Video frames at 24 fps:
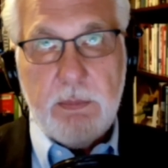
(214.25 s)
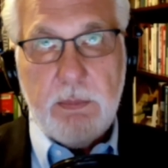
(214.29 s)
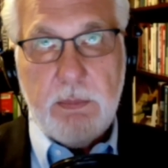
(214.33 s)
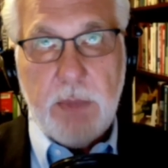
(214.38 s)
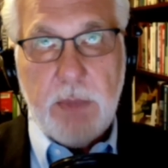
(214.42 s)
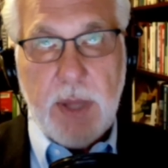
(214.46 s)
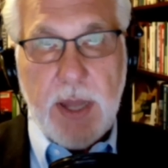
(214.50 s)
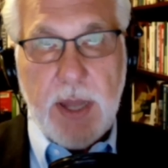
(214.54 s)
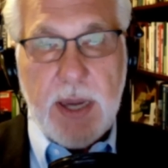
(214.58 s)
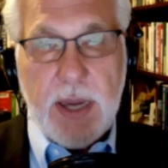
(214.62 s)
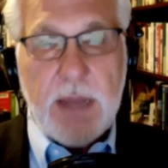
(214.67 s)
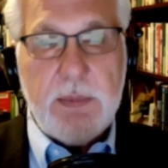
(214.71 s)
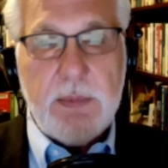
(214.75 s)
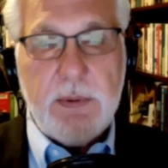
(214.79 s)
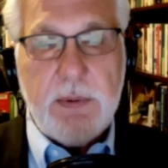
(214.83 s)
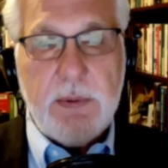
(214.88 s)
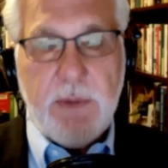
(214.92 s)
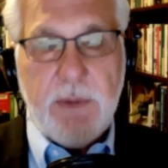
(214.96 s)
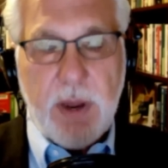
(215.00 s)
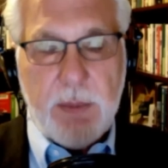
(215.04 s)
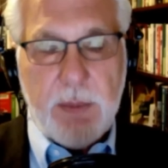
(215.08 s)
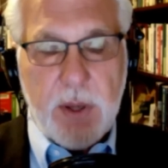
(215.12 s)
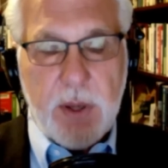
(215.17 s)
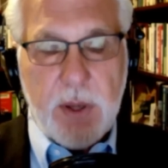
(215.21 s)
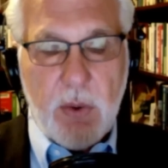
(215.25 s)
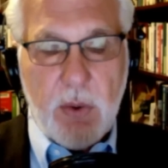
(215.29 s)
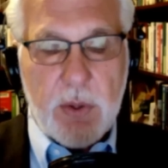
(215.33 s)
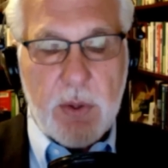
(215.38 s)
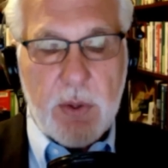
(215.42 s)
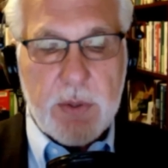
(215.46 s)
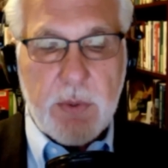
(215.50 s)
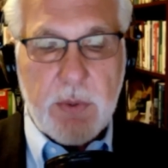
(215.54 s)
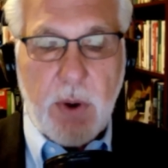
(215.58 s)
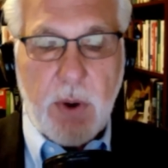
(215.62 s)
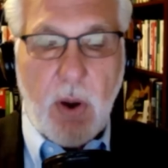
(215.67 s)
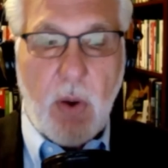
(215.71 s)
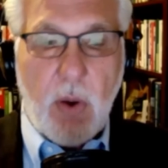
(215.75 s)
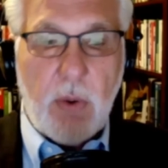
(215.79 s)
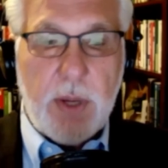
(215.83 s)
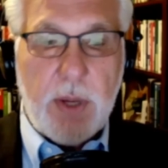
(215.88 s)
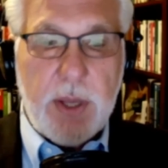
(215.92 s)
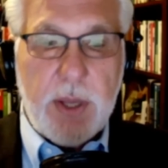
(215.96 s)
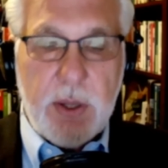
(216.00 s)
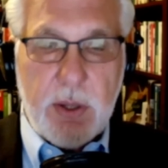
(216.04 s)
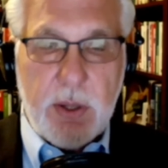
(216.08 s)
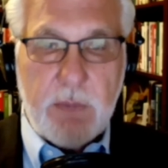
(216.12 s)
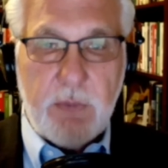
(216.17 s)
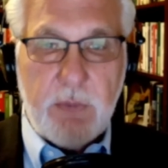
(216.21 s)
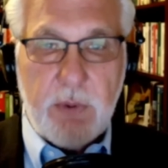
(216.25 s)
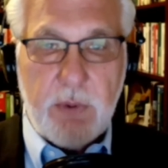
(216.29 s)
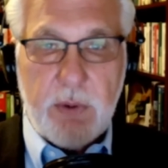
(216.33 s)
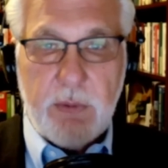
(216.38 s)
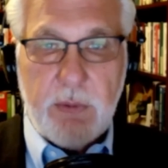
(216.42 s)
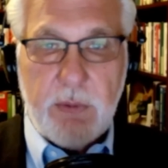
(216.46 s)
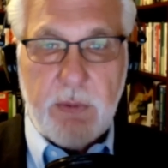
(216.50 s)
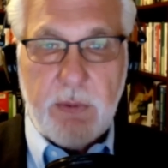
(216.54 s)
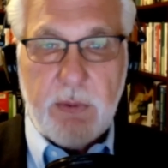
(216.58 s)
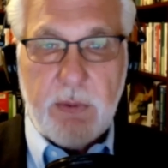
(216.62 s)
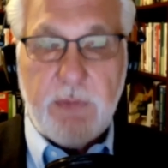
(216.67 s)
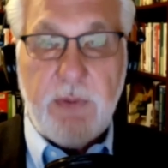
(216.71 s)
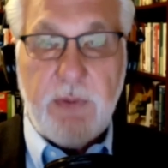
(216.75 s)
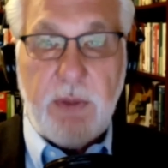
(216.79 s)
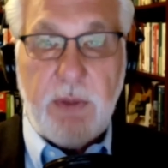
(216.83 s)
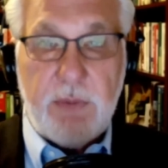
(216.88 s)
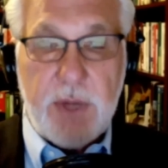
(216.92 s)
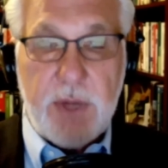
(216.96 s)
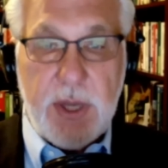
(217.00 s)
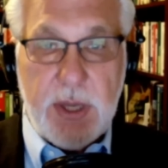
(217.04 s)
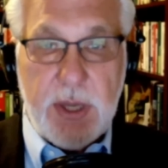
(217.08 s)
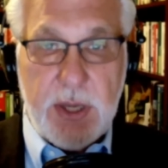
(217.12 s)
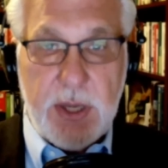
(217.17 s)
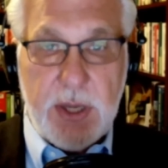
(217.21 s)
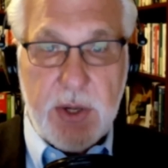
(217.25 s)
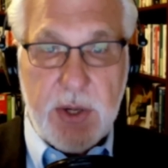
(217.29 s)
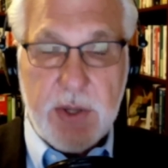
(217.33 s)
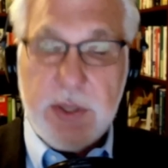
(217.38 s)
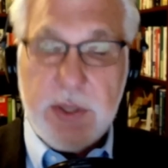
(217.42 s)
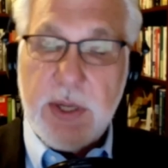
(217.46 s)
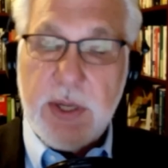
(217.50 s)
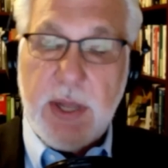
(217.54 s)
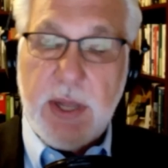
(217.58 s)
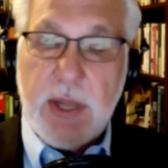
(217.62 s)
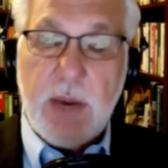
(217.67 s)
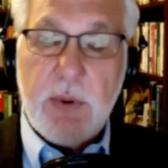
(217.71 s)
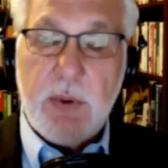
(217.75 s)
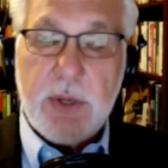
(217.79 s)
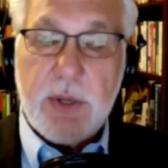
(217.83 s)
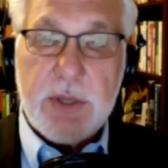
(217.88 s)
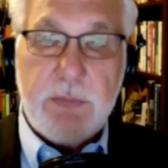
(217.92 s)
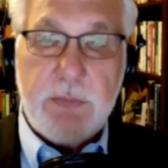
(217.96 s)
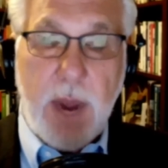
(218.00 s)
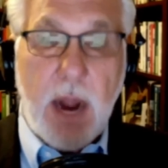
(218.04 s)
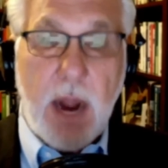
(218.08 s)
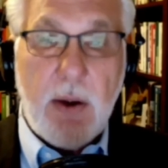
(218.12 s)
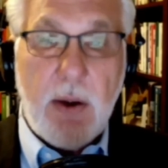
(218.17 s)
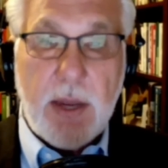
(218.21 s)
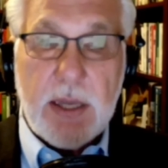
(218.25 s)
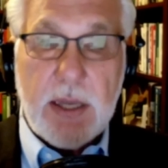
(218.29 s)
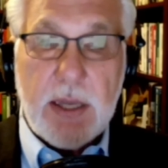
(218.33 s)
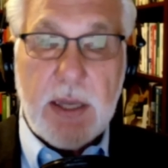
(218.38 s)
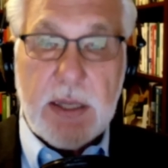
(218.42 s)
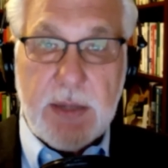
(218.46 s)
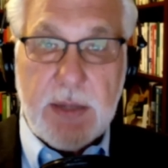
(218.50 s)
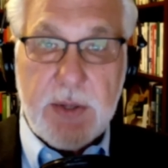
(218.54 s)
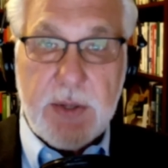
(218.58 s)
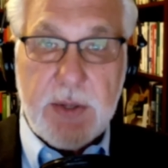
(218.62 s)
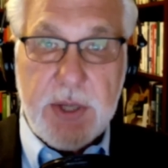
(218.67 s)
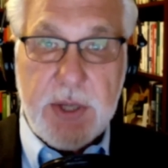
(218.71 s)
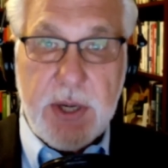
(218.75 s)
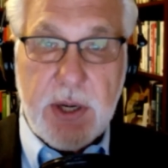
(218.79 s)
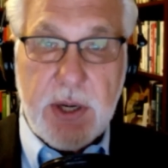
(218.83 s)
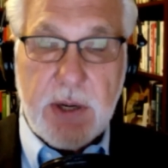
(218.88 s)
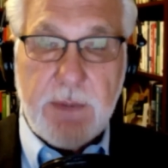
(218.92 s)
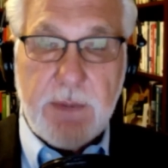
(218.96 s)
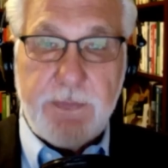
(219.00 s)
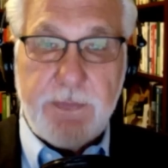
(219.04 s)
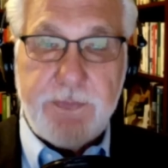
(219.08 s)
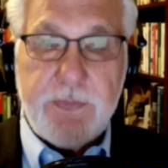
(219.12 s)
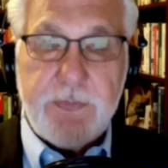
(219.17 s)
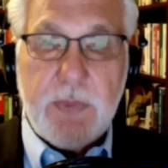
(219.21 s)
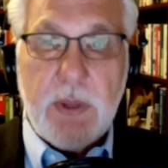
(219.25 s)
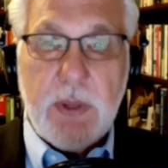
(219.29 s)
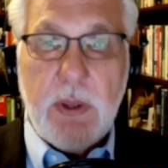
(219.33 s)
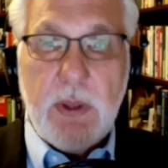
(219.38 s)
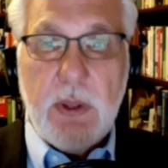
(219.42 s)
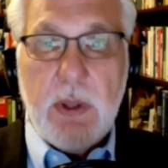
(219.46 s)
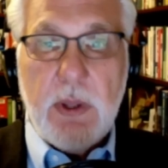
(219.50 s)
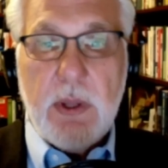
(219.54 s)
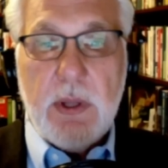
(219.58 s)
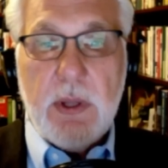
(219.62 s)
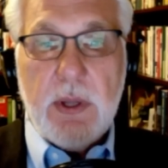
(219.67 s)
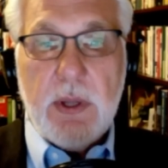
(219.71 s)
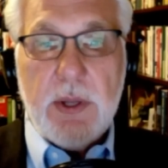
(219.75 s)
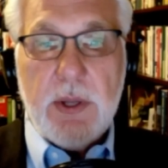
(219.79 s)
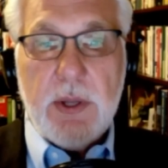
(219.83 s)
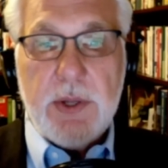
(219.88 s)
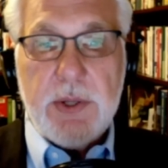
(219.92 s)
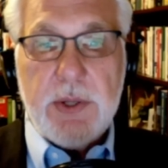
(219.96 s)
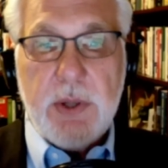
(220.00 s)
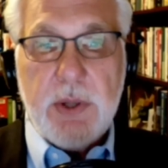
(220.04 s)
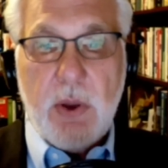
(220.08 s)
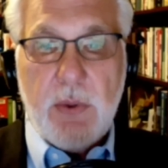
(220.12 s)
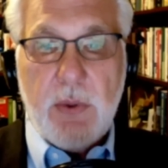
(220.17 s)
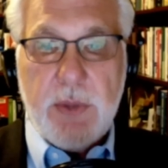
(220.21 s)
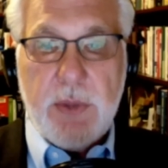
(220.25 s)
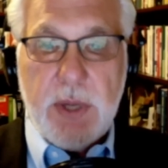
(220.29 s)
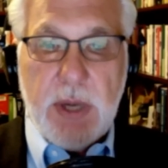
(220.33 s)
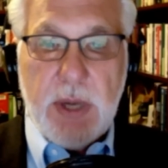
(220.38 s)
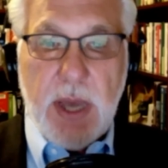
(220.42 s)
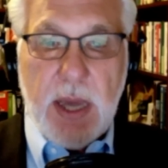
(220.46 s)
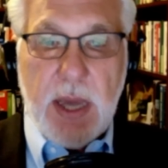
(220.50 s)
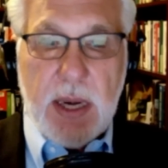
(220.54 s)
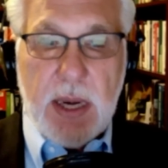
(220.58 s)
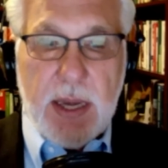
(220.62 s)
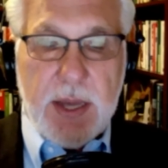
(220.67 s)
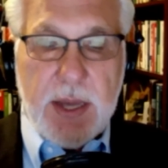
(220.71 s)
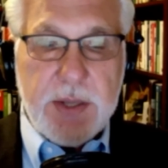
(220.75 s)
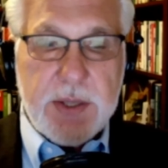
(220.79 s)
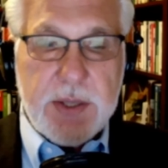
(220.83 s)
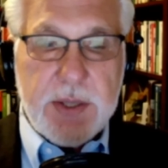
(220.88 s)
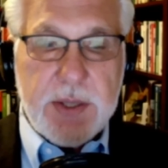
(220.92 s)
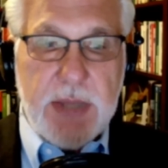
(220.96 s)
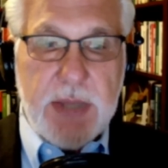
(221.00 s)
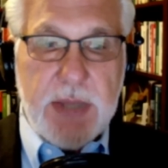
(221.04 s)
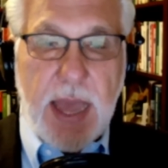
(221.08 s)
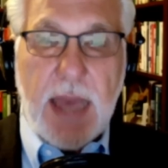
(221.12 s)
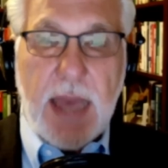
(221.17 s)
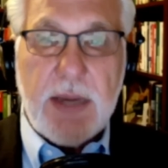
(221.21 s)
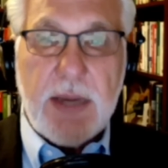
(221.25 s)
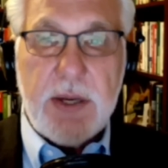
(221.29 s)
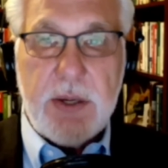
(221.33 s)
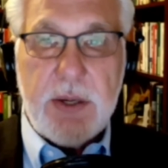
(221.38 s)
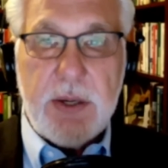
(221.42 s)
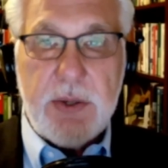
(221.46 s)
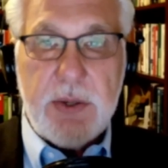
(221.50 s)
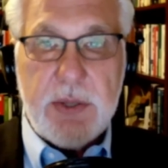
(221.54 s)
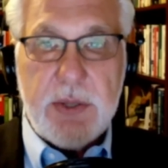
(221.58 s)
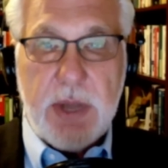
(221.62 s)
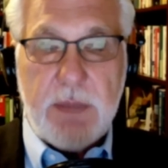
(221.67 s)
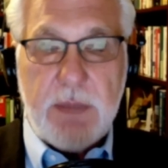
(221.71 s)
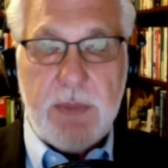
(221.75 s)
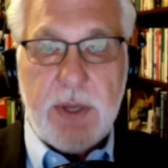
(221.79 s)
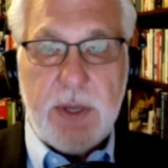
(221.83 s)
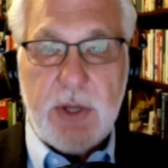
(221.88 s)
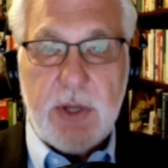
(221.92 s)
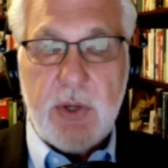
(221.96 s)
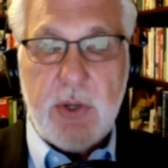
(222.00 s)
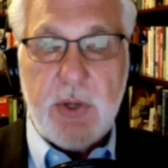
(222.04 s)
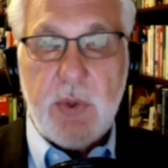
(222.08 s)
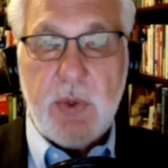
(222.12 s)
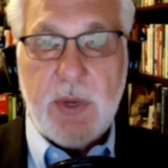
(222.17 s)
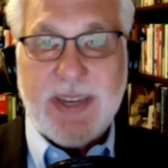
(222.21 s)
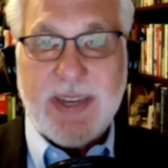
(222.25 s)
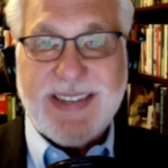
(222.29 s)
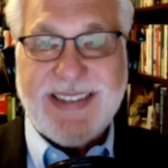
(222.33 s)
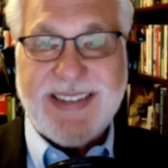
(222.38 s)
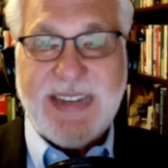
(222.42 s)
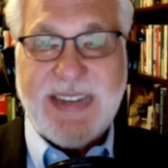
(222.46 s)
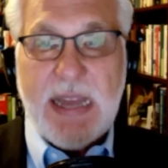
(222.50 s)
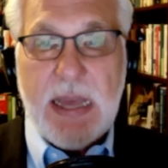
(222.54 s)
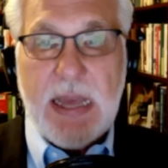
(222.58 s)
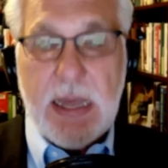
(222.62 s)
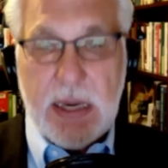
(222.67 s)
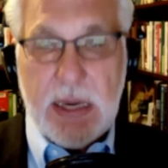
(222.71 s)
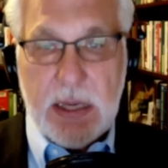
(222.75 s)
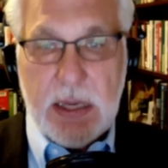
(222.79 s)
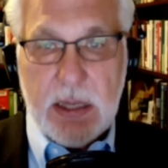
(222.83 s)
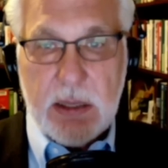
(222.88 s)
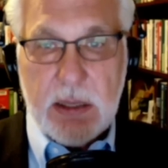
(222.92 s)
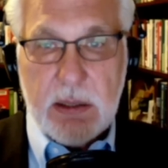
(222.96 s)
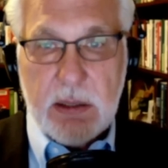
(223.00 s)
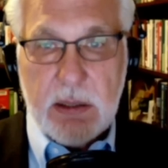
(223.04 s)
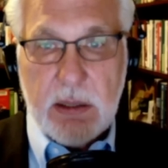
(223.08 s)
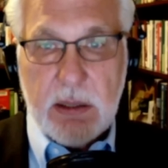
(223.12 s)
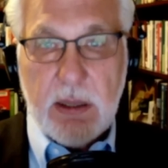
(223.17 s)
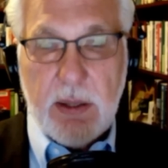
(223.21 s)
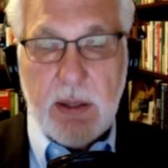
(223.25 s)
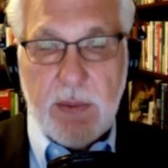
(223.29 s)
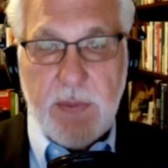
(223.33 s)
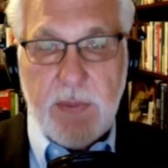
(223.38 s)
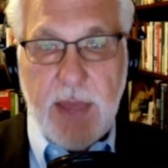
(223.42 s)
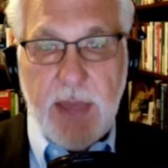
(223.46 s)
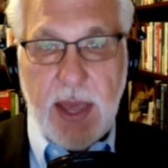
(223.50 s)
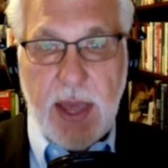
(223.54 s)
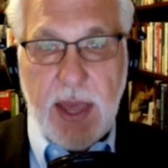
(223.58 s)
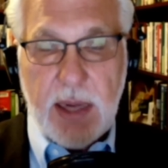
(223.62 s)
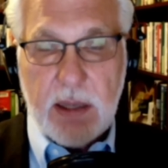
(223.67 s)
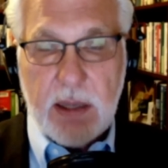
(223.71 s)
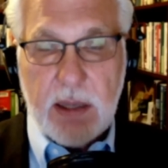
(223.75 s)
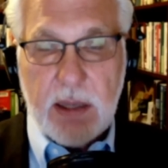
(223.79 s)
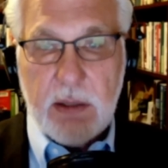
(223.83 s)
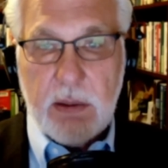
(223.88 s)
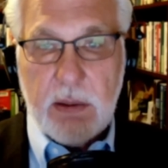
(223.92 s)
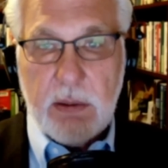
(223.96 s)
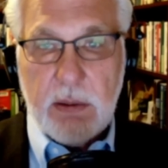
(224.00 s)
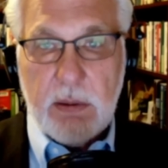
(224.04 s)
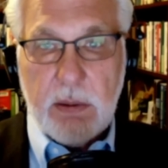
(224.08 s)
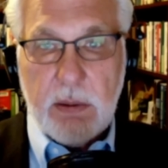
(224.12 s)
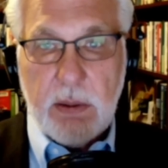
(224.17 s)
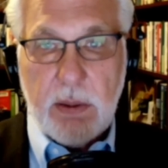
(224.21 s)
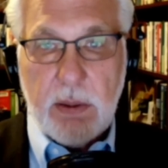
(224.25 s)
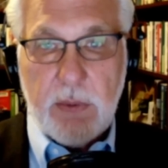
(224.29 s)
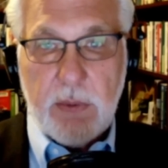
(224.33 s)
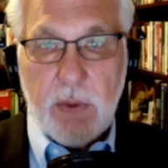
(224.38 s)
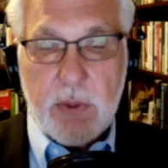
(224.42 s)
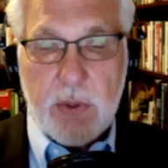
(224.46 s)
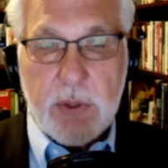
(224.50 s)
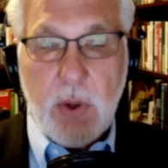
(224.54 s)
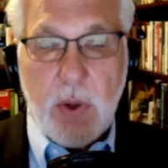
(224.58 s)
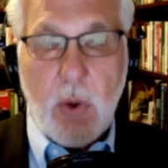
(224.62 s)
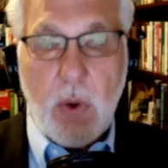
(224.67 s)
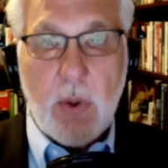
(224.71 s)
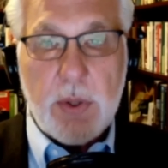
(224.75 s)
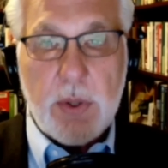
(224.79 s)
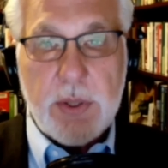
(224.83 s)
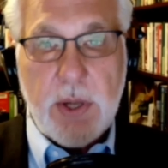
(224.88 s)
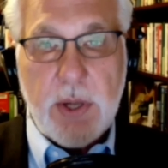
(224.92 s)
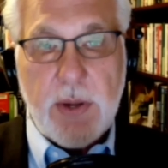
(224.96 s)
Millennium Development Goals were only good for 15 years, and they were expiring at the end of this year. So the United Nations had to do something to extend those goals.